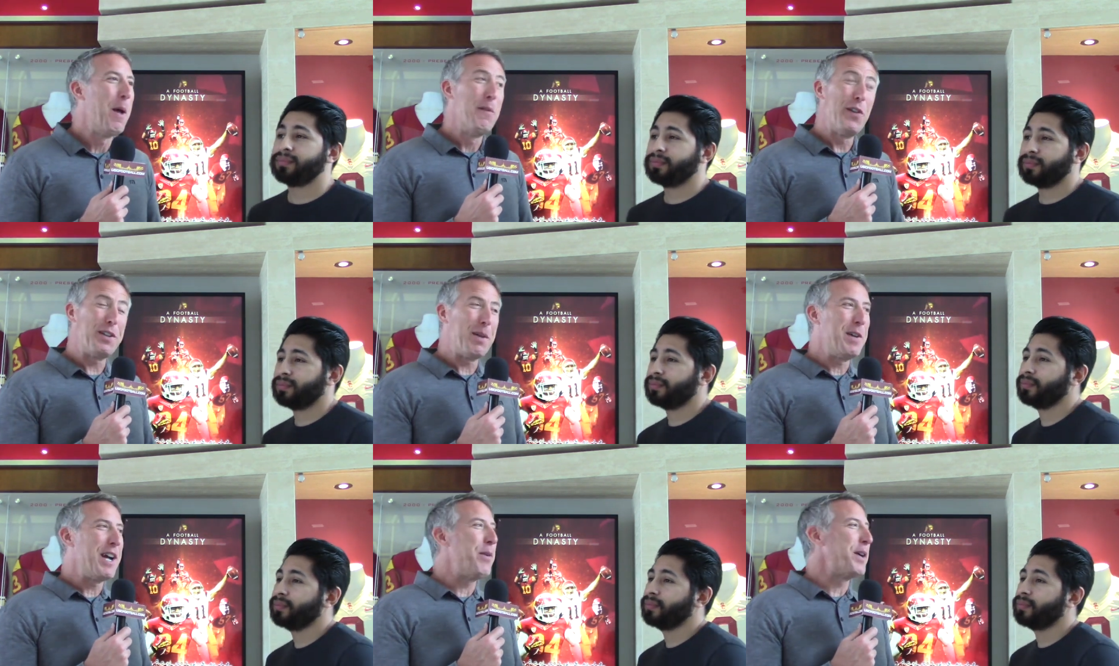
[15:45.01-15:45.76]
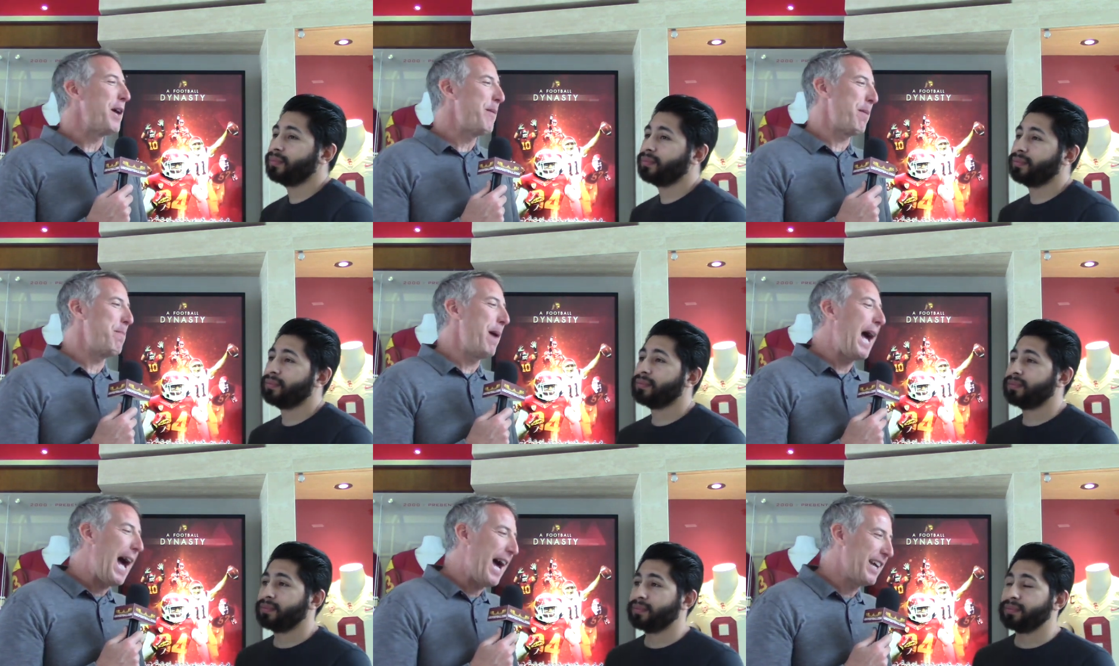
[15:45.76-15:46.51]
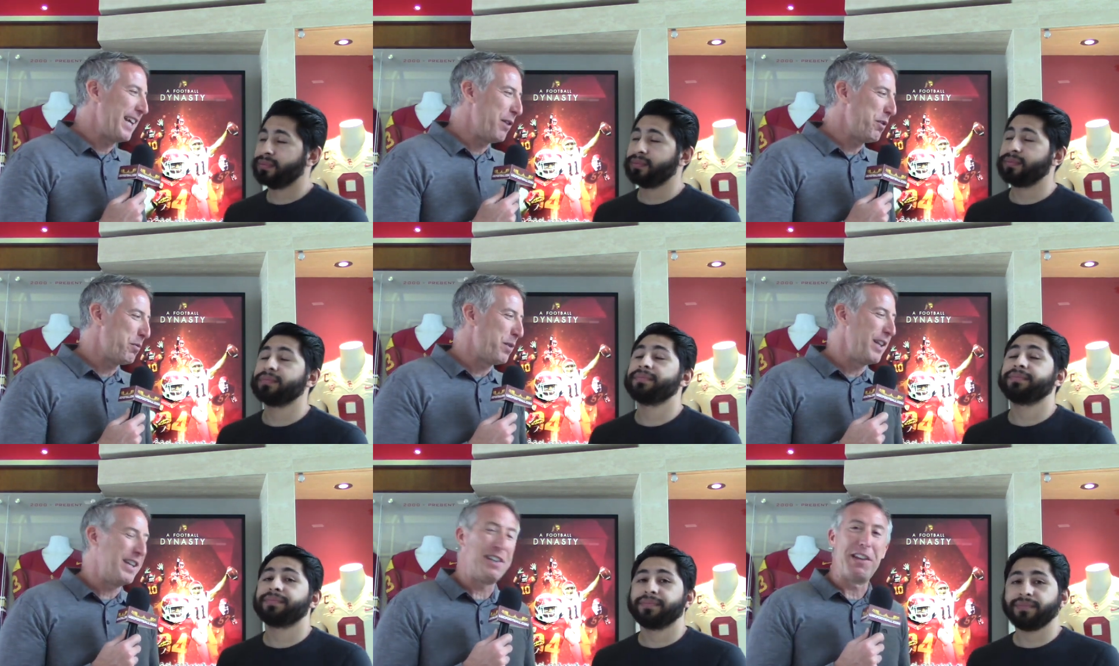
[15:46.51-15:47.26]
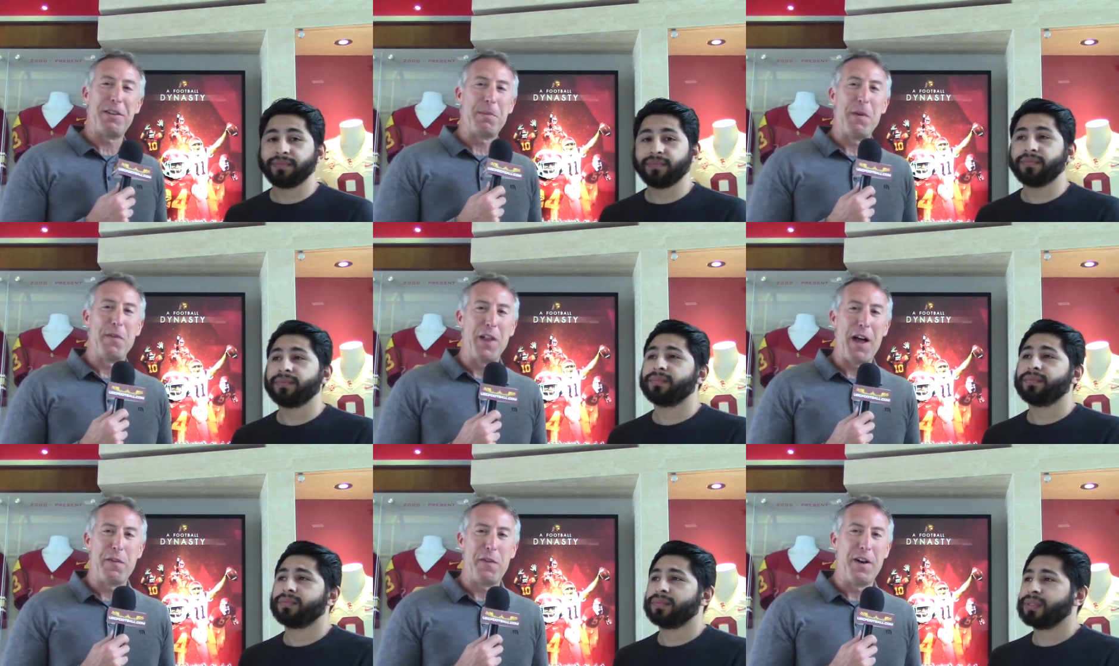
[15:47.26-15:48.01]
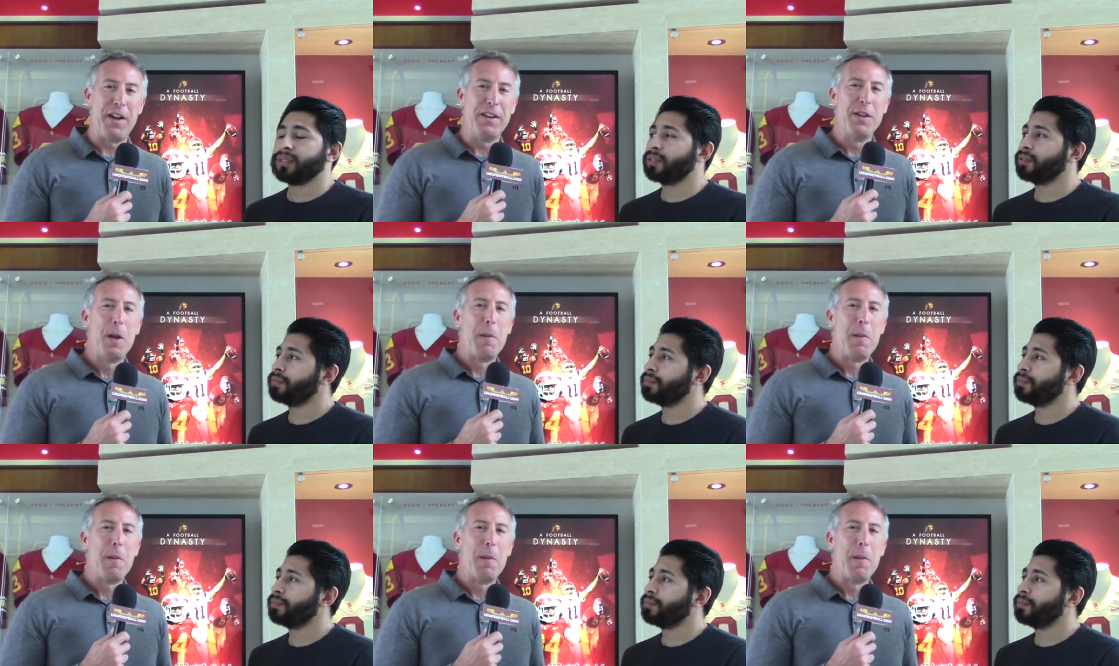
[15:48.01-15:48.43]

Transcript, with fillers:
Speaker 1: First time you got one coming back, and he was really, he said, this is going to be a lot of fun.